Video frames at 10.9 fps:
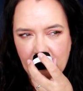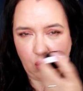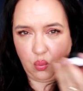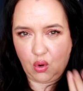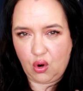
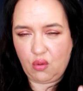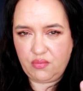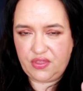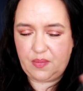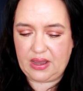
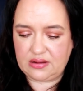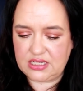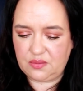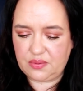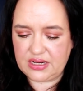warmth
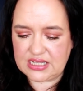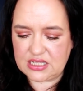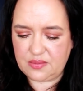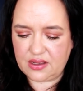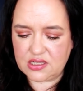about it, but it
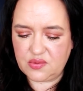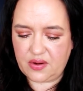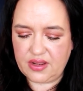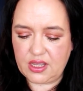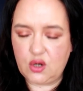smells
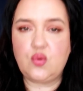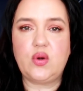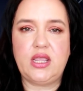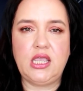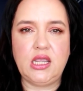very
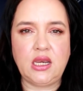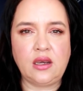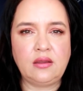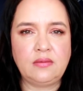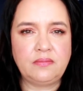
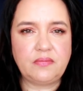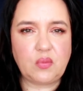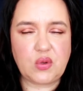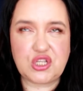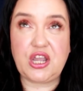green,
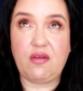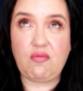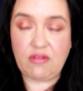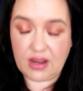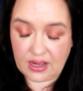which I
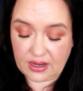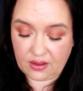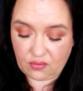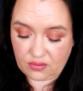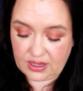
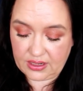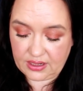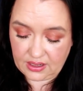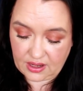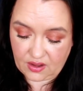really,
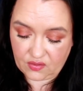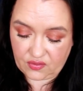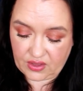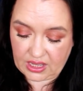really love.